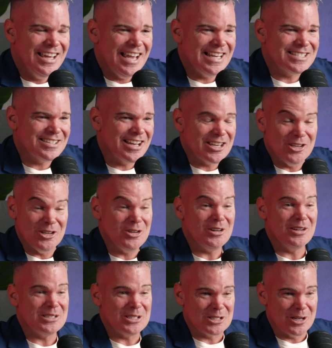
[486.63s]
It's like you
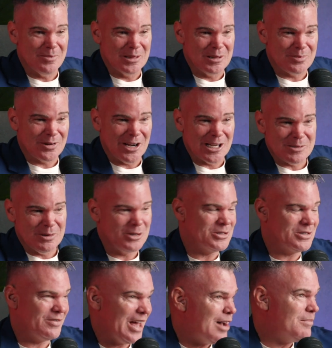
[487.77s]
don't determine the price because
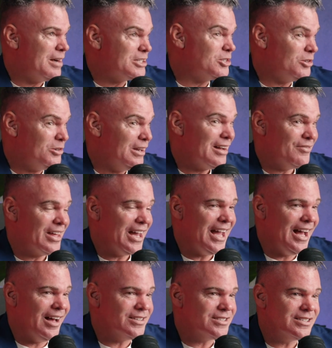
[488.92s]
of how much you love the
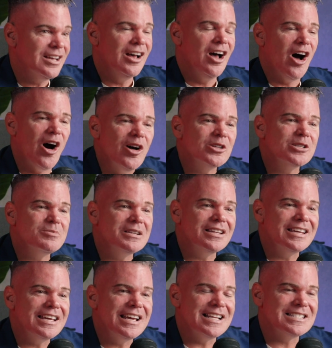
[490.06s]
house.
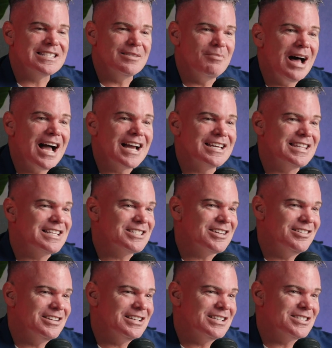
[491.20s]
Ultimately, it's the market that's
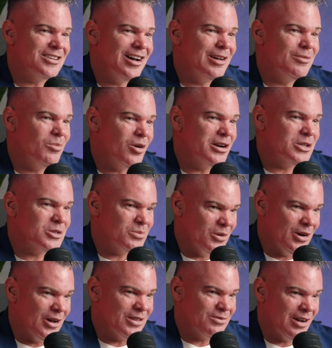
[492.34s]
going to decide what it's
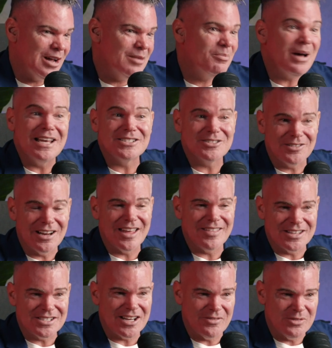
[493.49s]
worth, right? Based on other
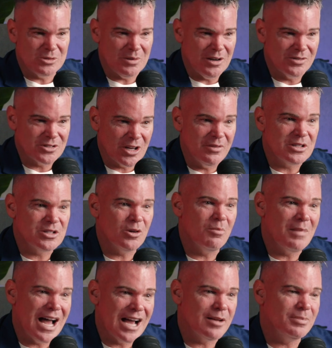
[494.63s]
stuff as well. So it's your
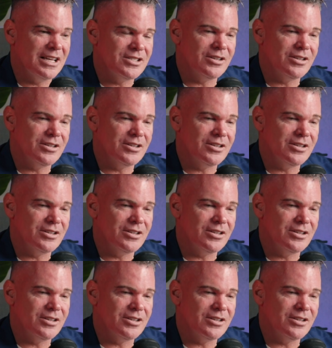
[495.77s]
marketplace.